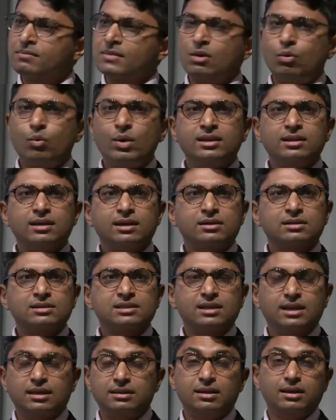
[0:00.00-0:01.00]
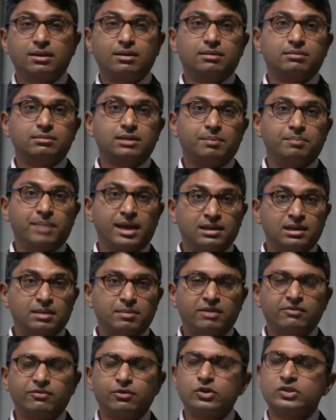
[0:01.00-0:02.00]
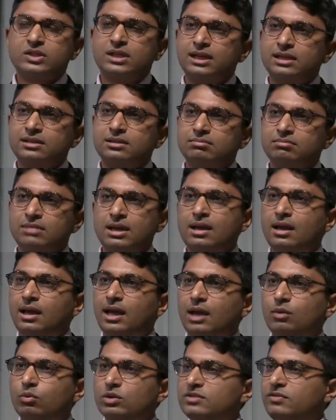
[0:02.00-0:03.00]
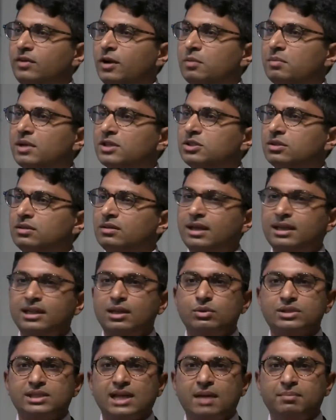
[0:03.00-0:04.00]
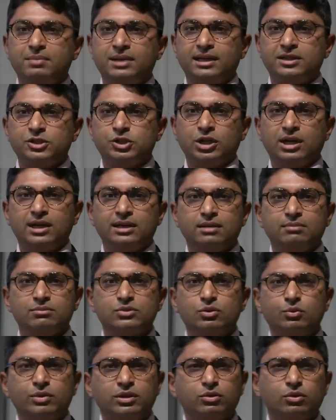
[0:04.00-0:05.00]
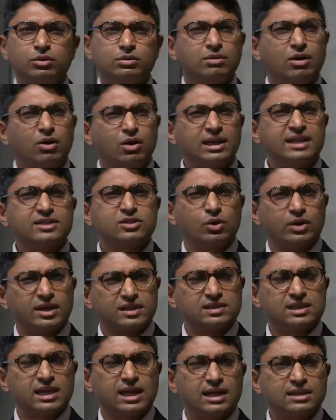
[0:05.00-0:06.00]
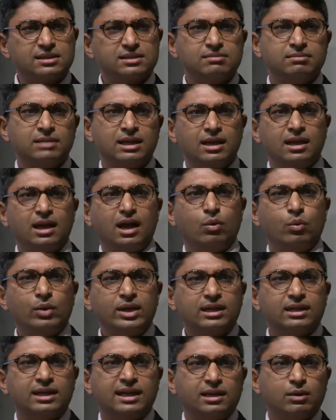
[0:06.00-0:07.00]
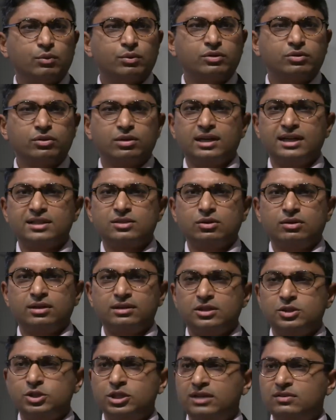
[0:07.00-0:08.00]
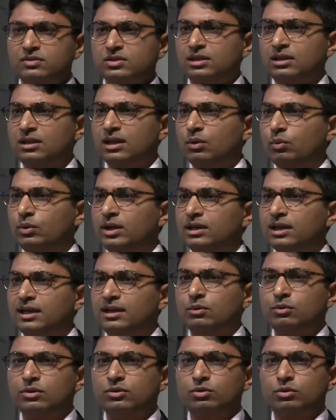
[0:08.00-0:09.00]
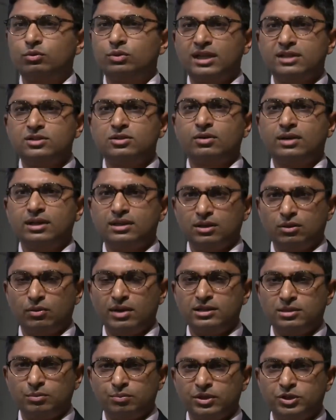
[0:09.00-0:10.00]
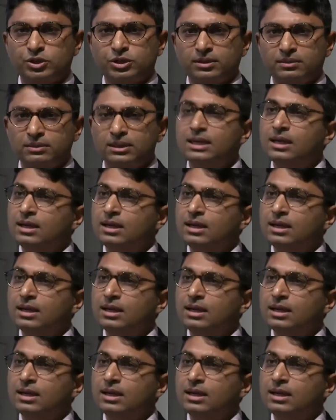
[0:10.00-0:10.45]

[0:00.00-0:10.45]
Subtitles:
When the pandemic first hit, it was very much a thing that was happening in China. So we thought, oh, let's look at SARS. A week later, we thought, let's look at the GFC. A week later, we thought, let's look at the Great Depression.